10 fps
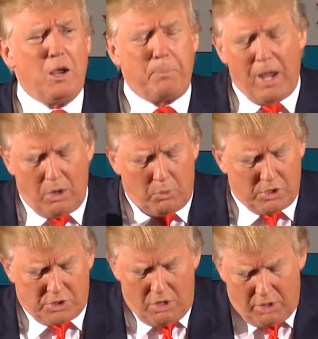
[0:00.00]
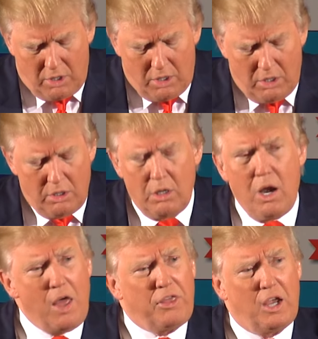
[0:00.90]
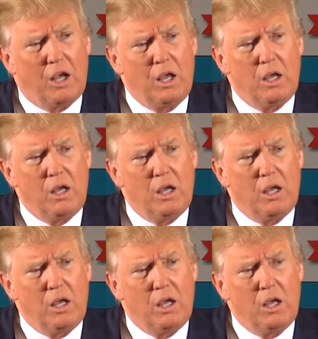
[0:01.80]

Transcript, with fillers: about what's going on. Nothing.